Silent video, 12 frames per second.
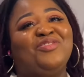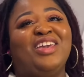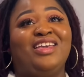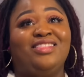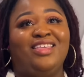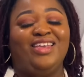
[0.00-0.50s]
you
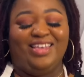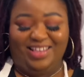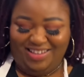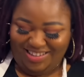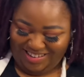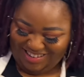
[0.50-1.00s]
get
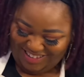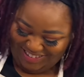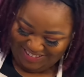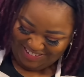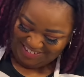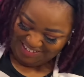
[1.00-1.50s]
this.
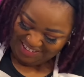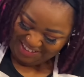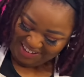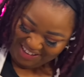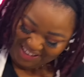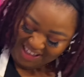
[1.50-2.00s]

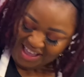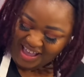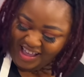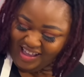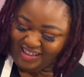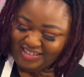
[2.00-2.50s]

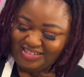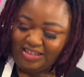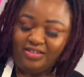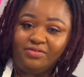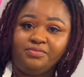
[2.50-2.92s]
Yep. So,